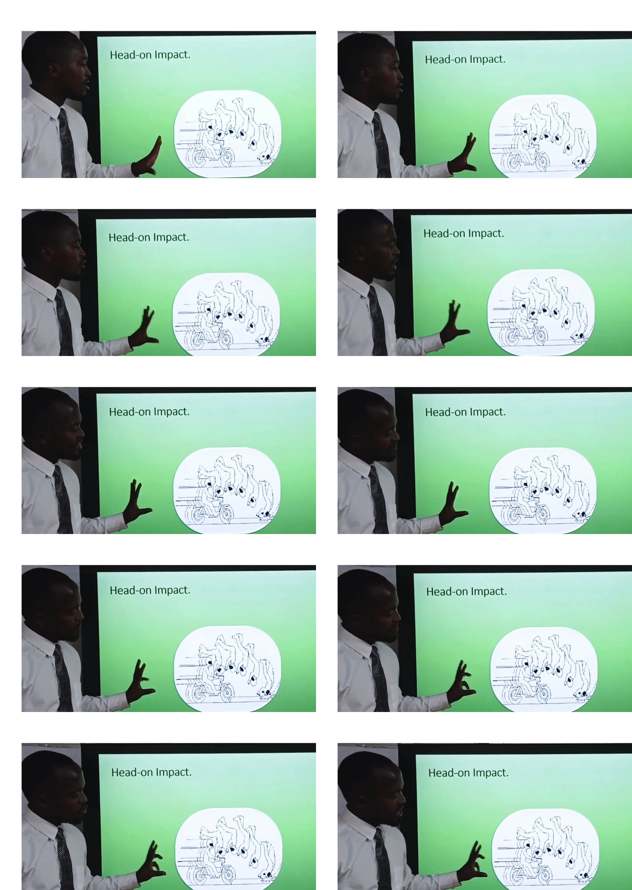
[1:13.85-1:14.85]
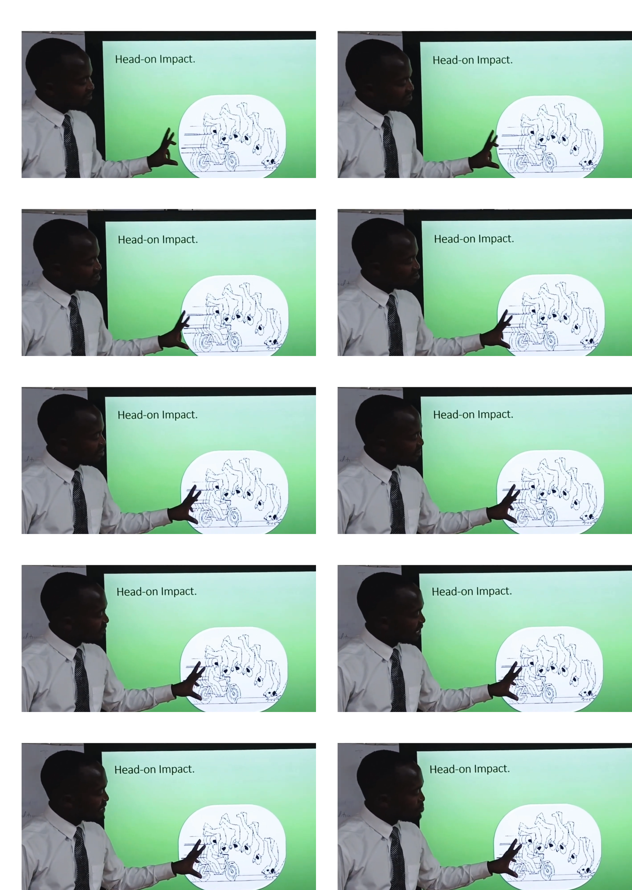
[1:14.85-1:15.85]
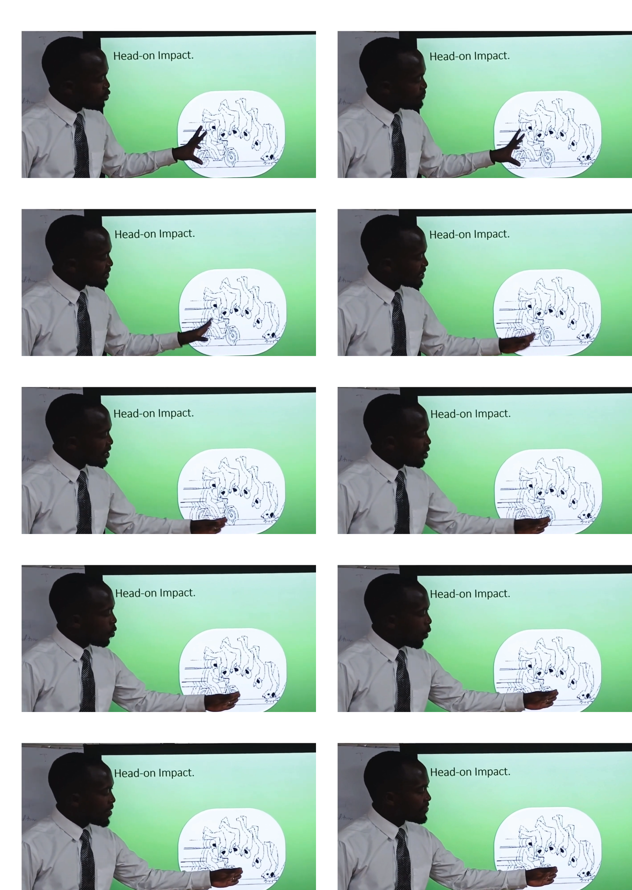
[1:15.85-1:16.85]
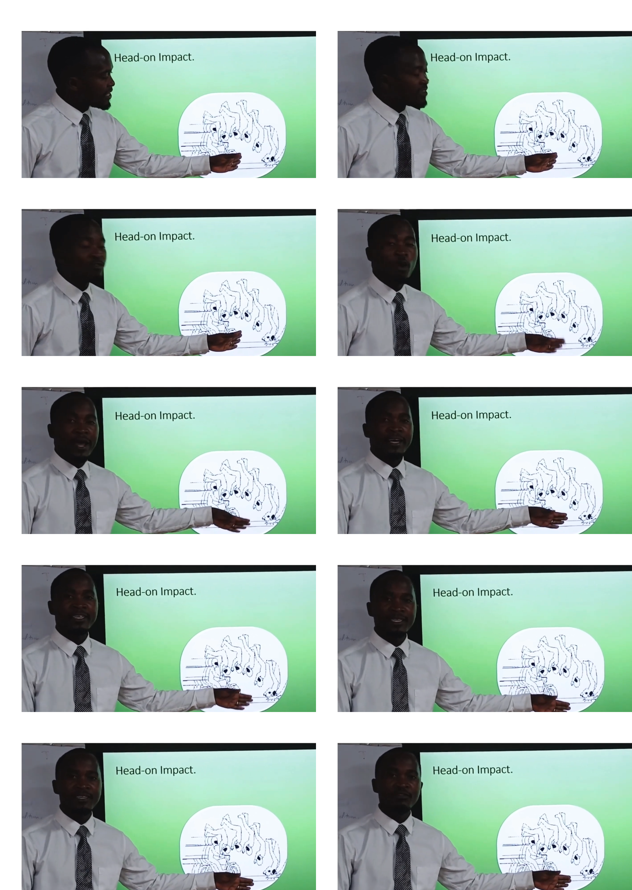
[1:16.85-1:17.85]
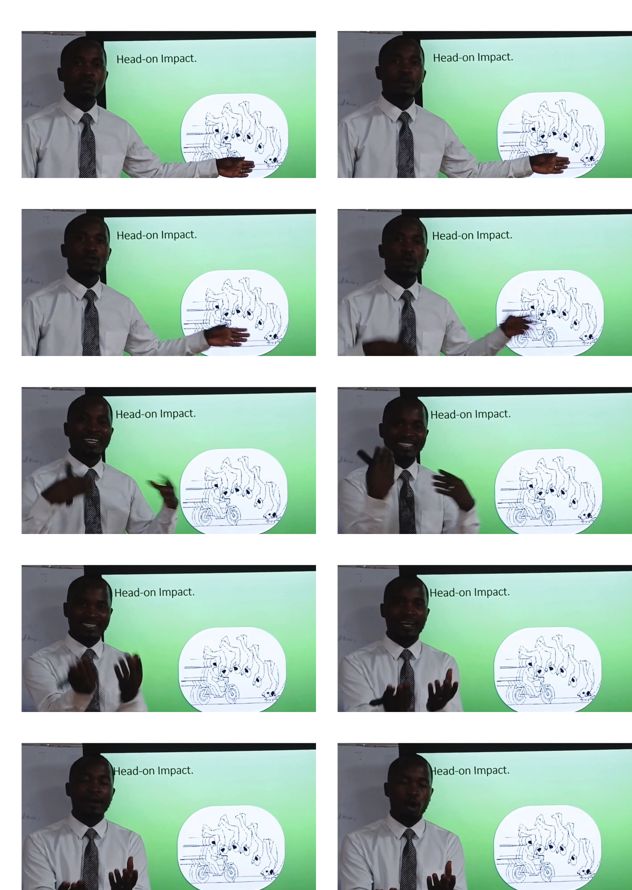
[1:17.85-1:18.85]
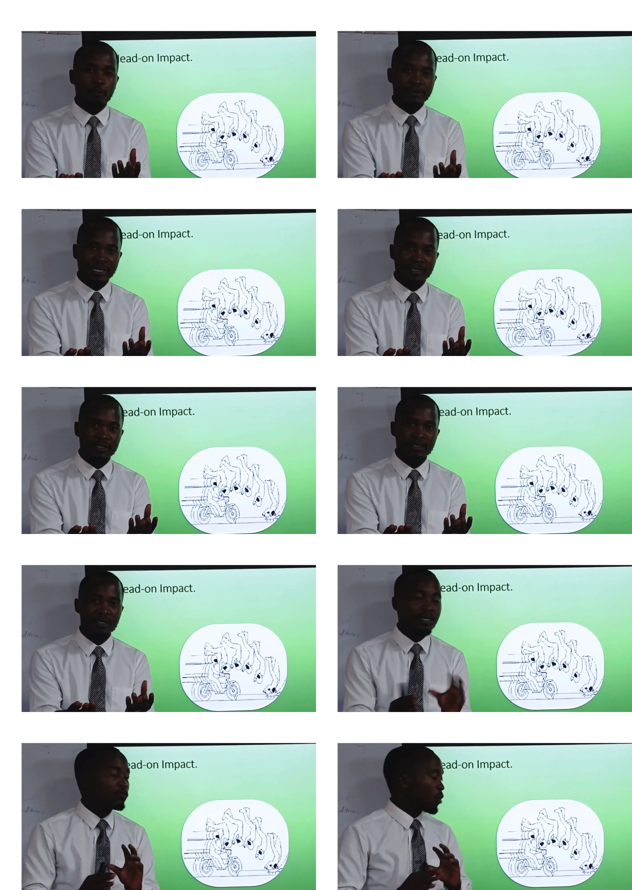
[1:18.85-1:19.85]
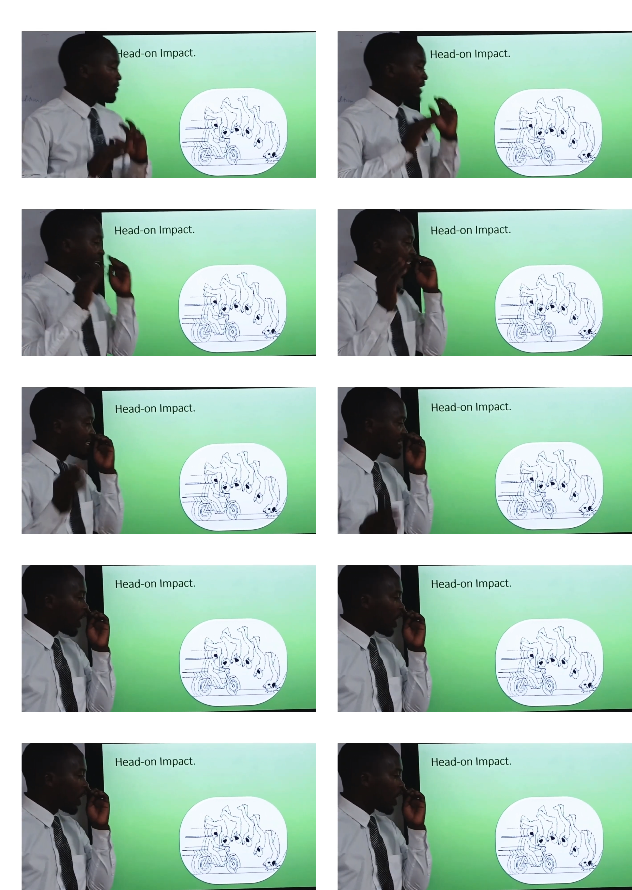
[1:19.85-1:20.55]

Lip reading: So this person, as he is moving, one thing is gonna hit, he's going to hit an object. So after hitting the